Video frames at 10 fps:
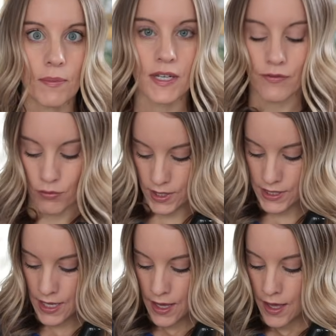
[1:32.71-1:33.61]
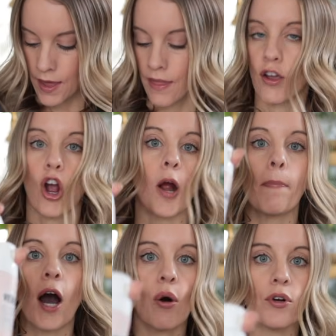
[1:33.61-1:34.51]
of the different ones, there are
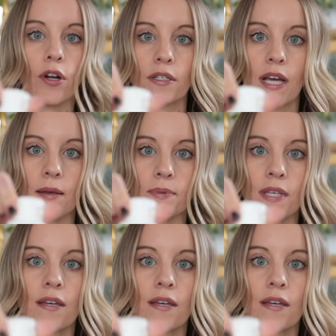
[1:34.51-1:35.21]
powder types.